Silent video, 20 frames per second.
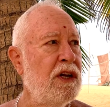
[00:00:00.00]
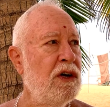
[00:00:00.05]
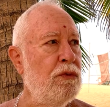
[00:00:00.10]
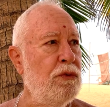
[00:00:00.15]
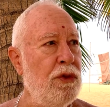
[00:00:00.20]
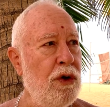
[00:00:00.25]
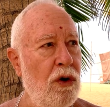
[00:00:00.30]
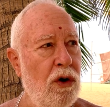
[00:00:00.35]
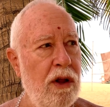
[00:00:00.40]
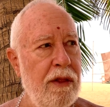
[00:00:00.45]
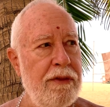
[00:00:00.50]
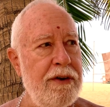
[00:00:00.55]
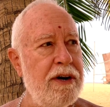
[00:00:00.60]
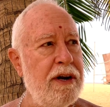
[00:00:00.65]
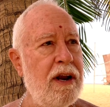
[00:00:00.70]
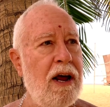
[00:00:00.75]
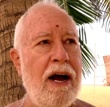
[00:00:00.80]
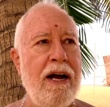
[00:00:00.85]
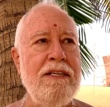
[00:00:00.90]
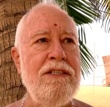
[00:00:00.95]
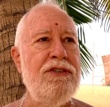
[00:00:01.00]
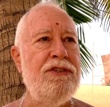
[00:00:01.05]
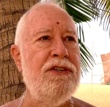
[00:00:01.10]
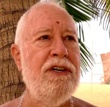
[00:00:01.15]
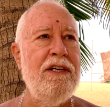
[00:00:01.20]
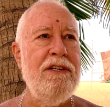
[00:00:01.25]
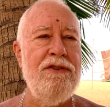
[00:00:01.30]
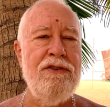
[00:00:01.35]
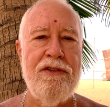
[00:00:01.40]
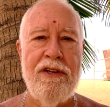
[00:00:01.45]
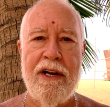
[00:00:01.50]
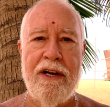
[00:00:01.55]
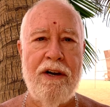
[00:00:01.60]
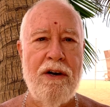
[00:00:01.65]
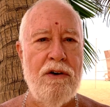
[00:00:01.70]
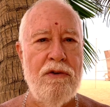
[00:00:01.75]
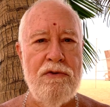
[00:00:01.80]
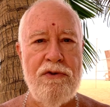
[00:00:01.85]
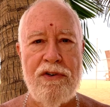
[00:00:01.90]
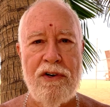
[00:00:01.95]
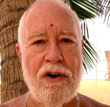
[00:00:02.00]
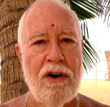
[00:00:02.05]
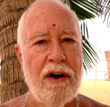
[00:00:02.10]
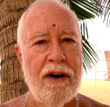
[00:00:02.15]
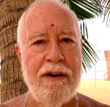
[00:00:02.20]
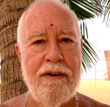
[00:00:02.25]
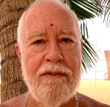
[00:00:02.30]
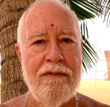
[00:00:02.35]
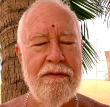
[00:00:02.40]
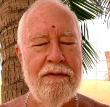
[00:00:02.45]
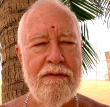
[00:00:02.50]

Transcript: with all the nonsense that goes on,